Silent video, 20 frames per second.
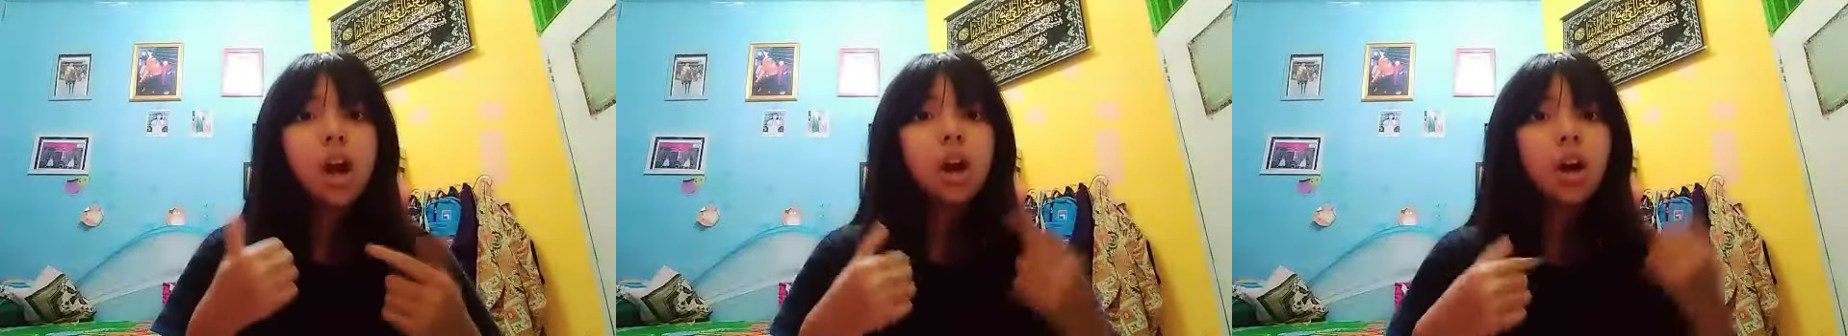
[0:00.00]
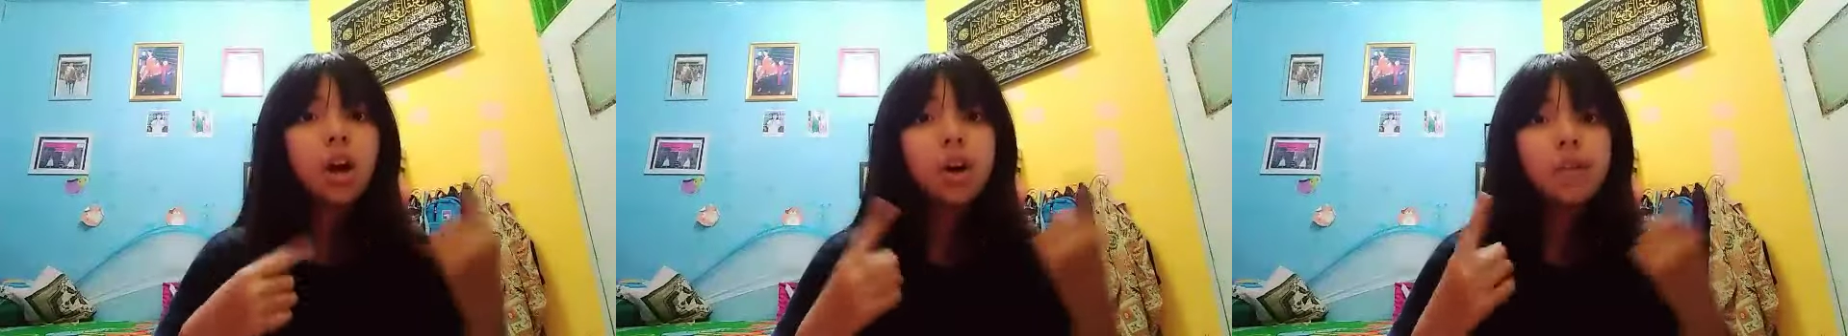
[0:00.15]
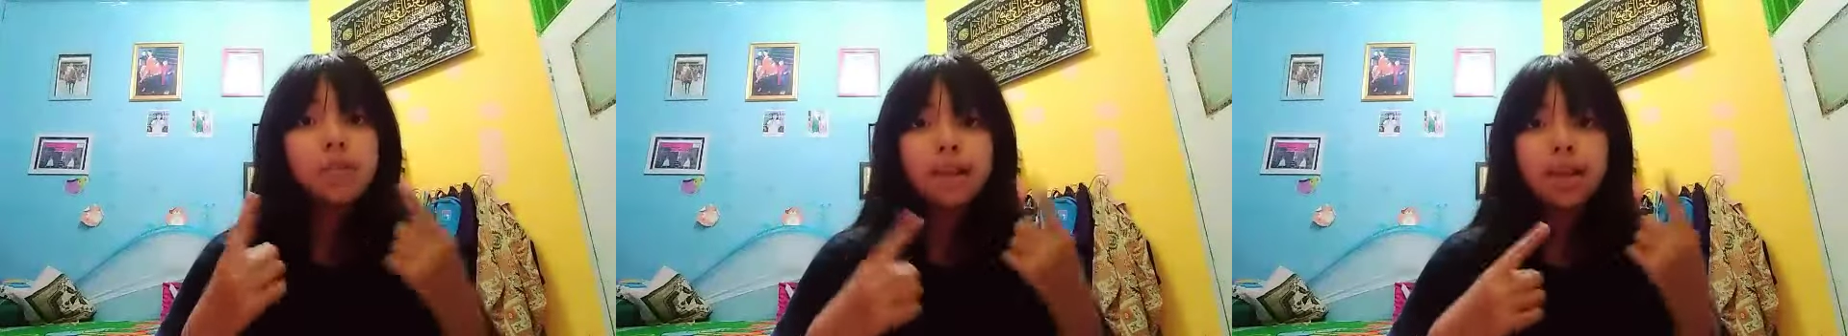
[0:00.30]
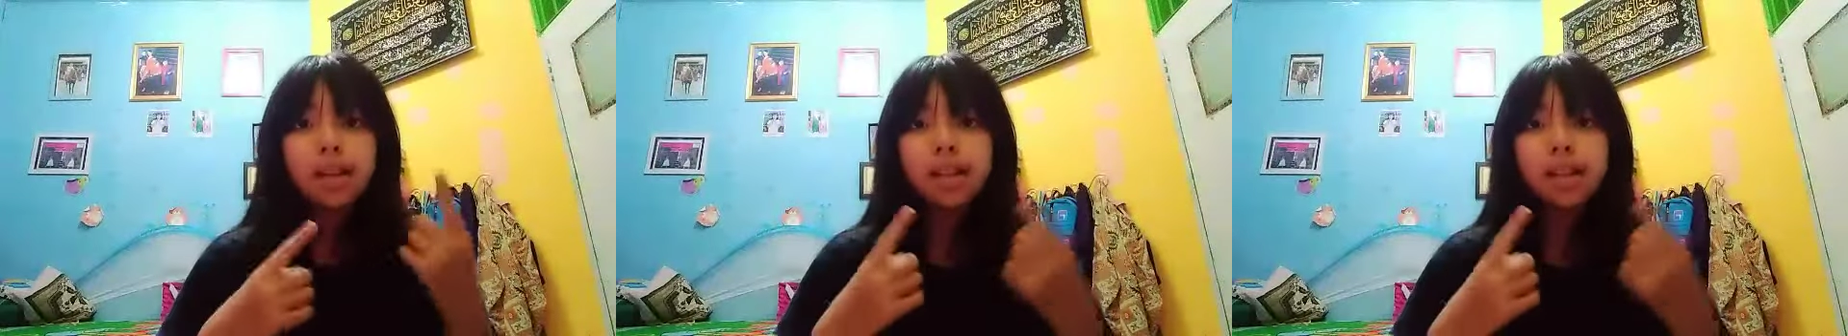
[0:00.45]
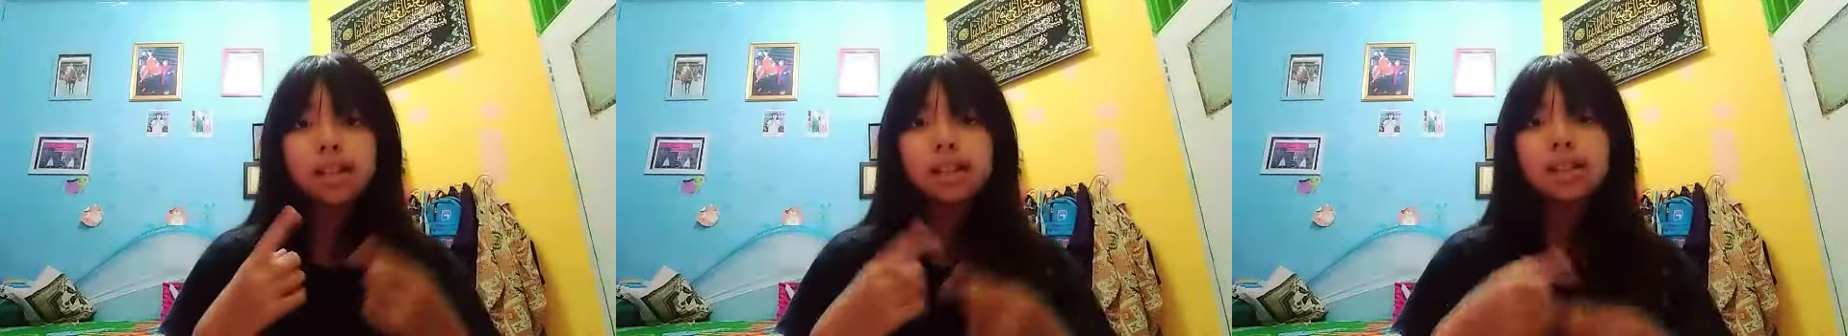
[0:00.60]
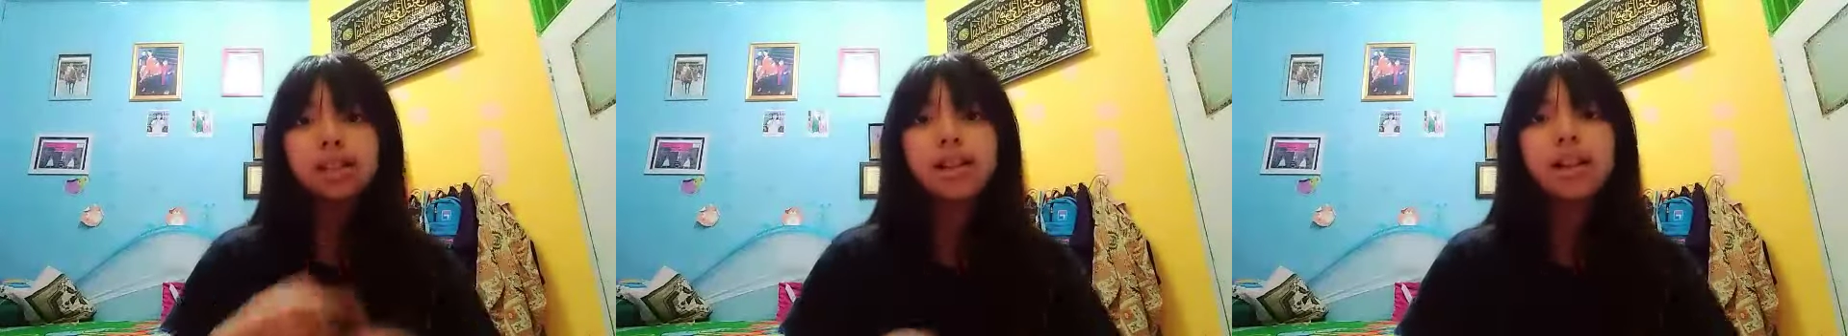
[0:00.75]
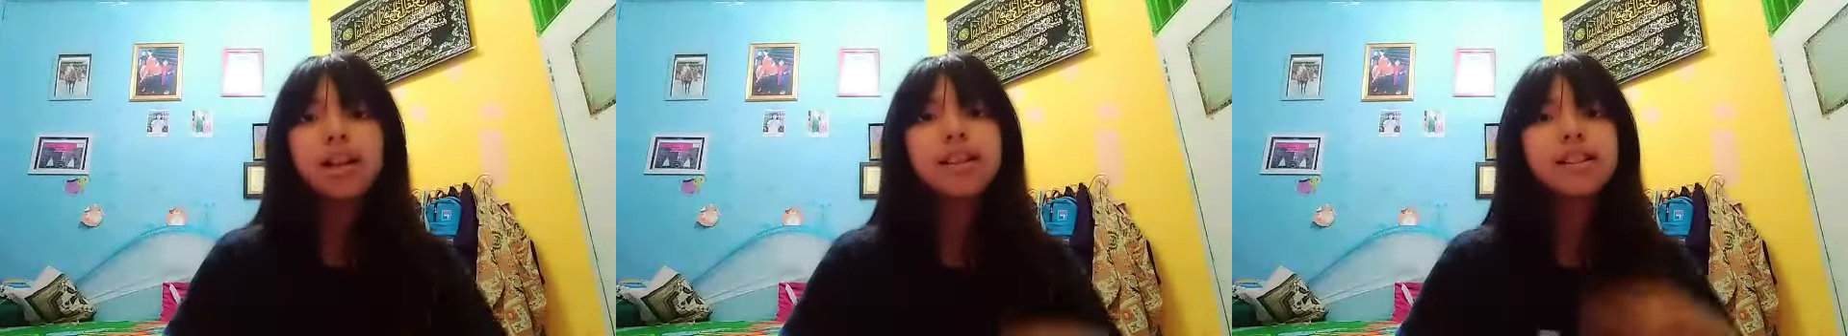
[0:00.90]

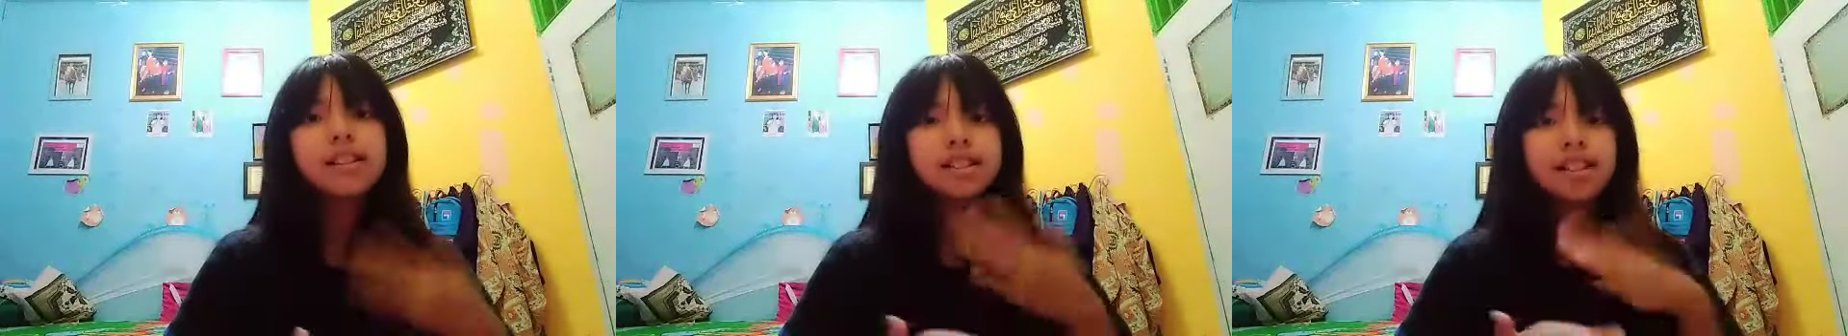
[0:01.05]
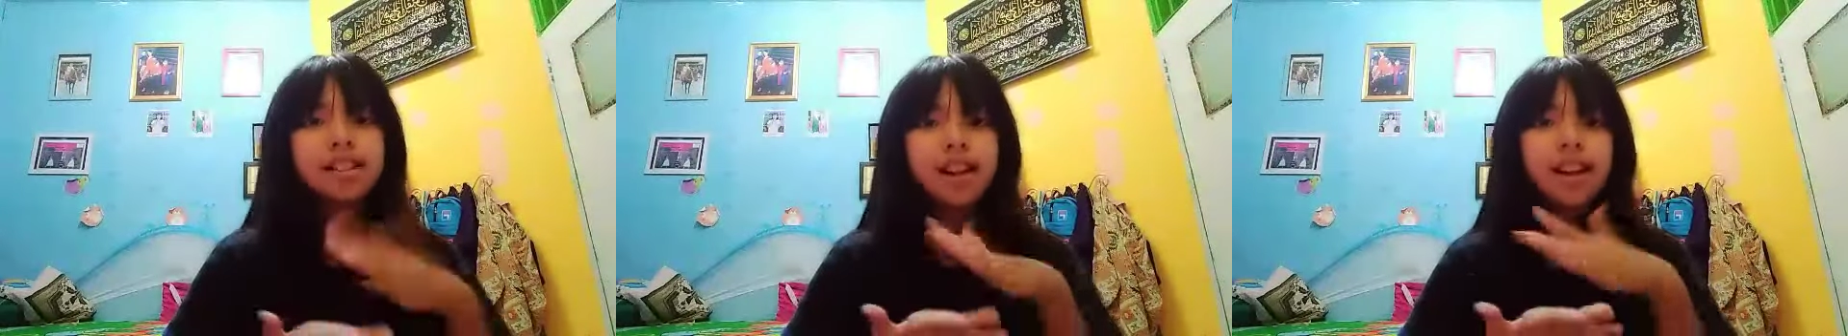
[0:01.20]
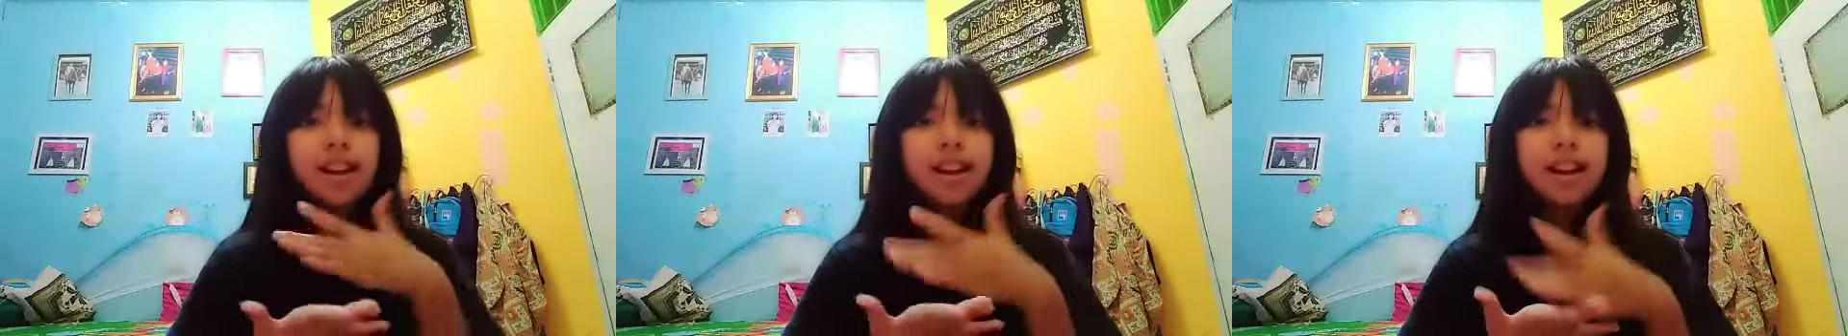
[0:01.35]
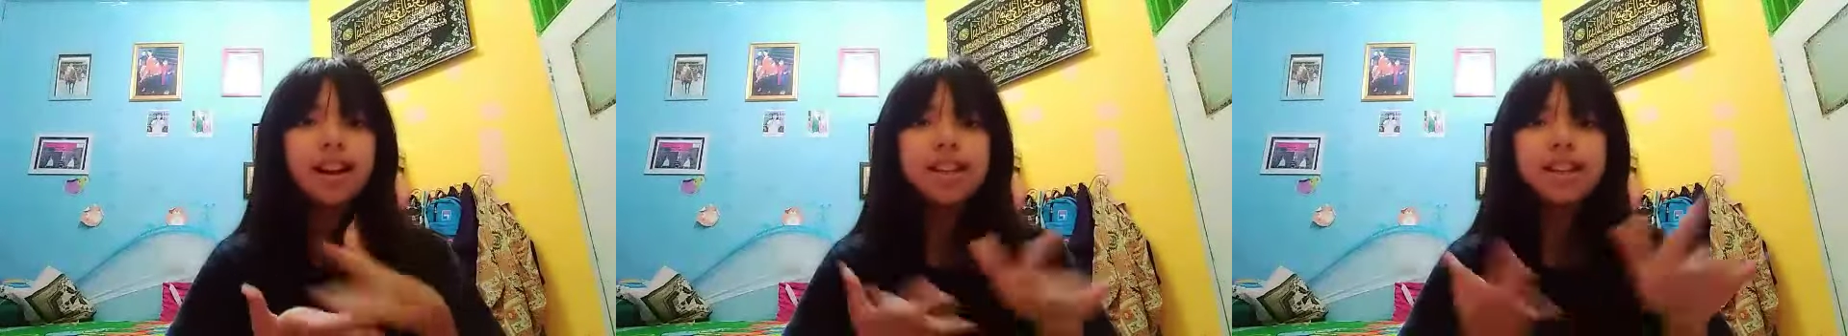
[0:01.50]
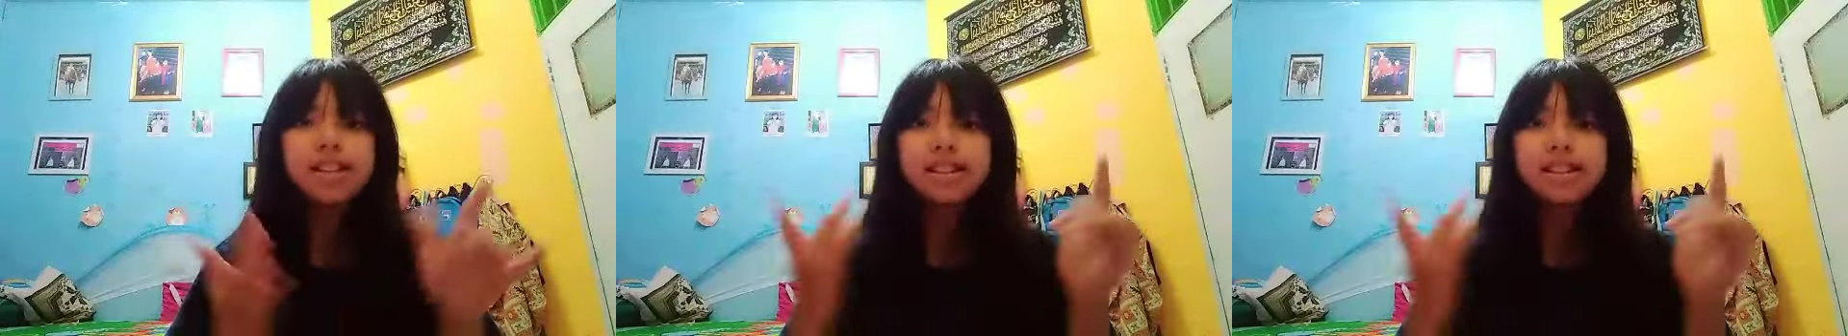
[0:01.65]
comment, share